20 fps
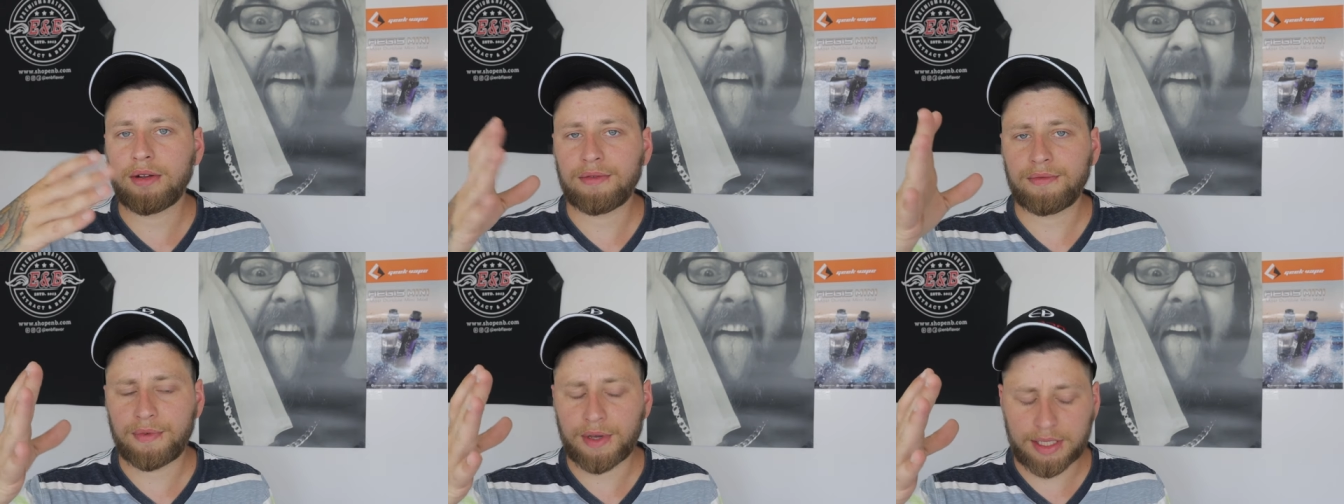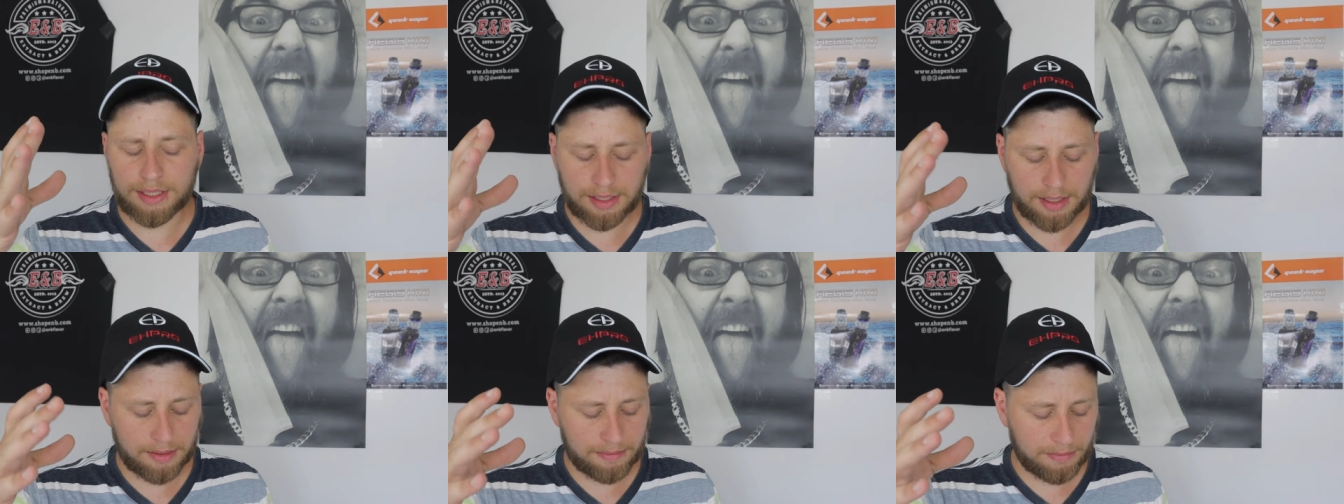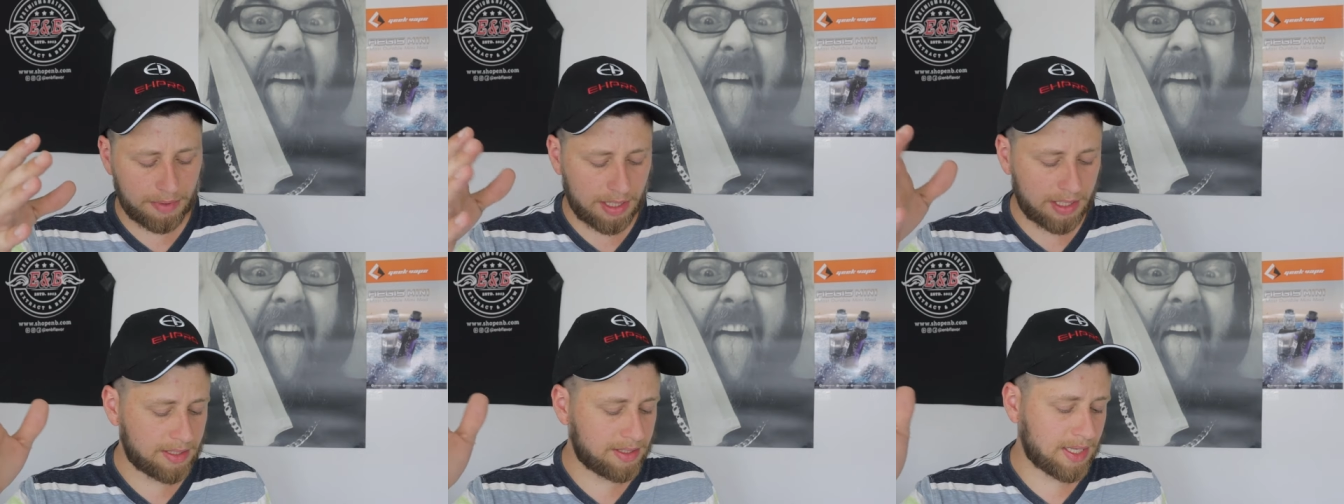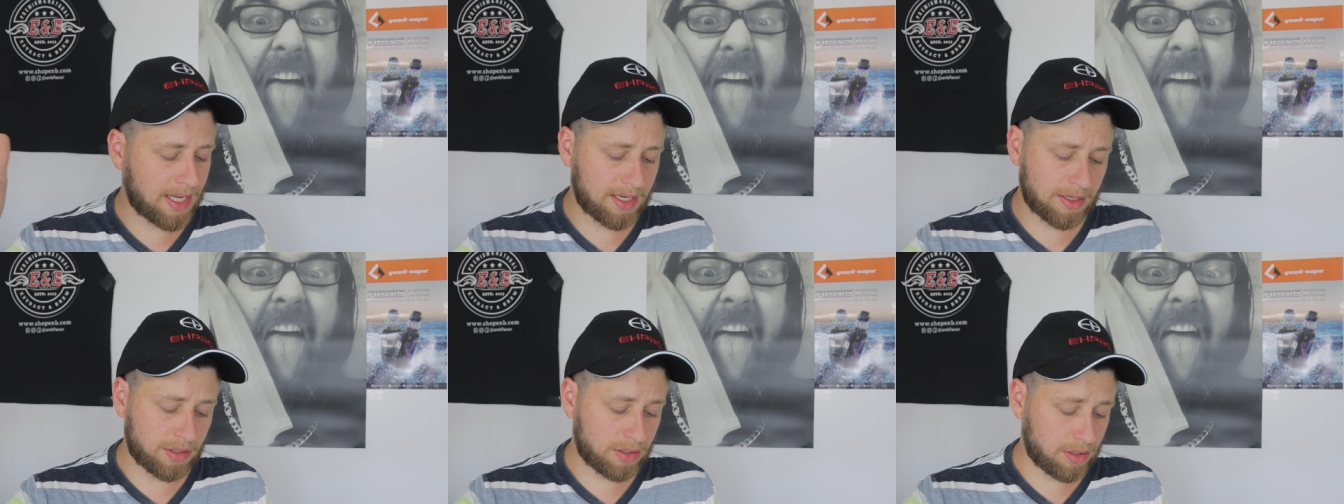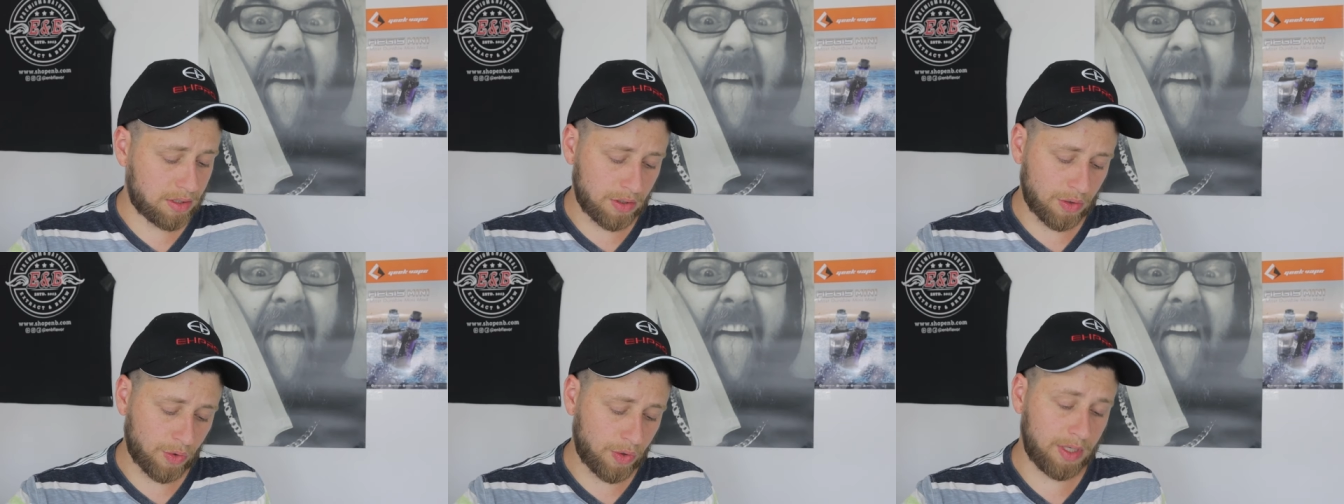and fix it because that
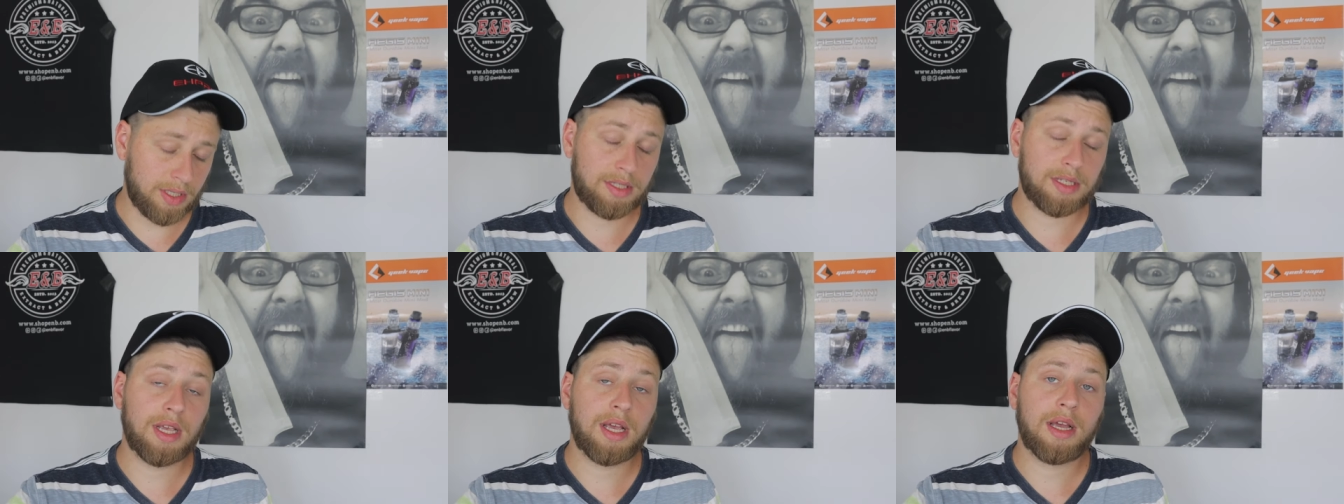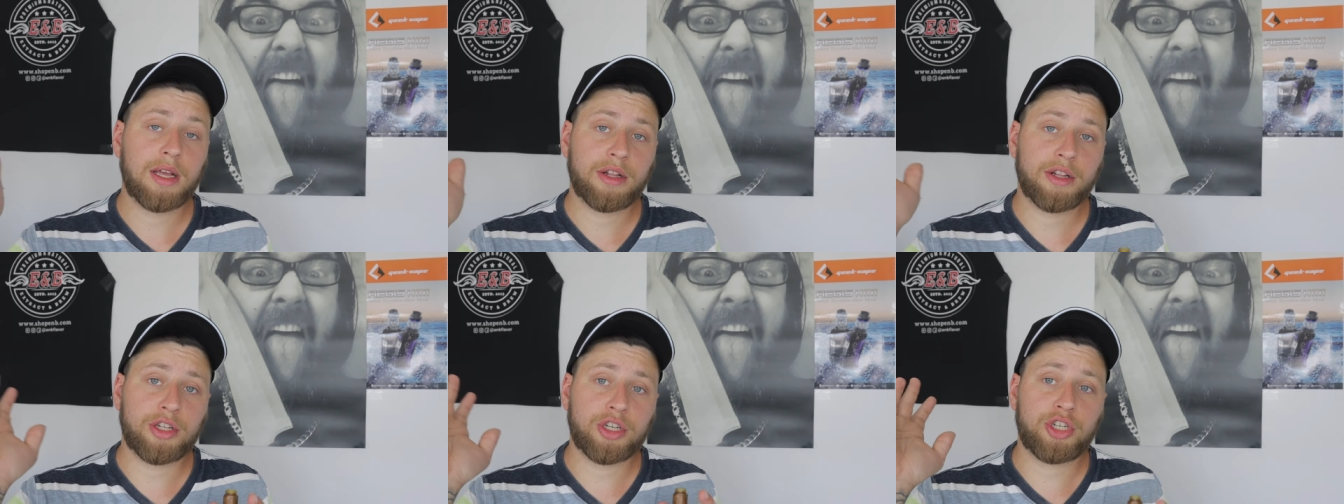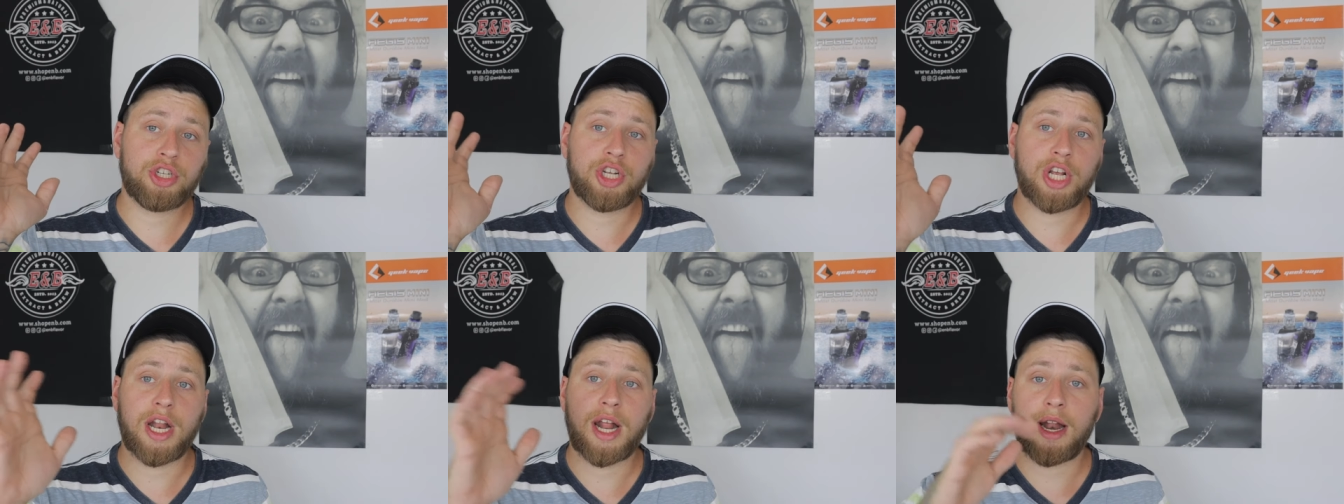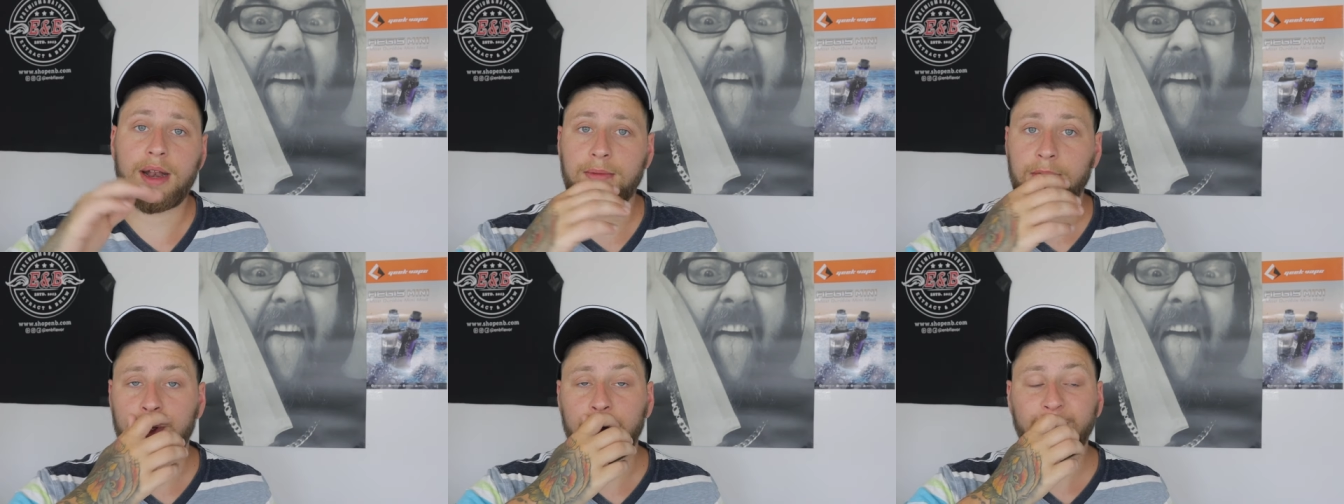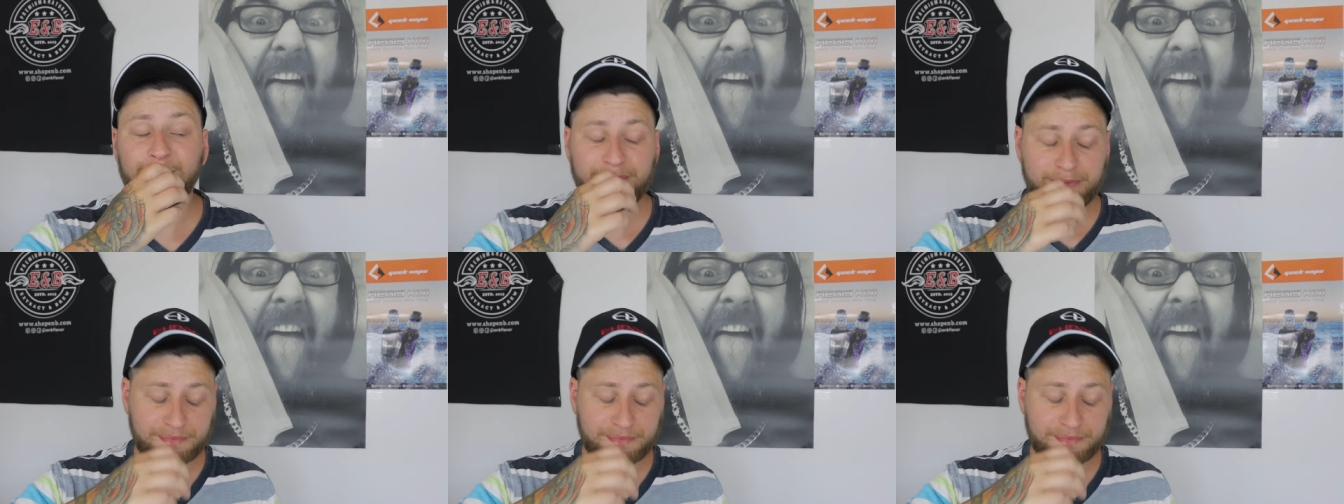just annoys the shit out of me.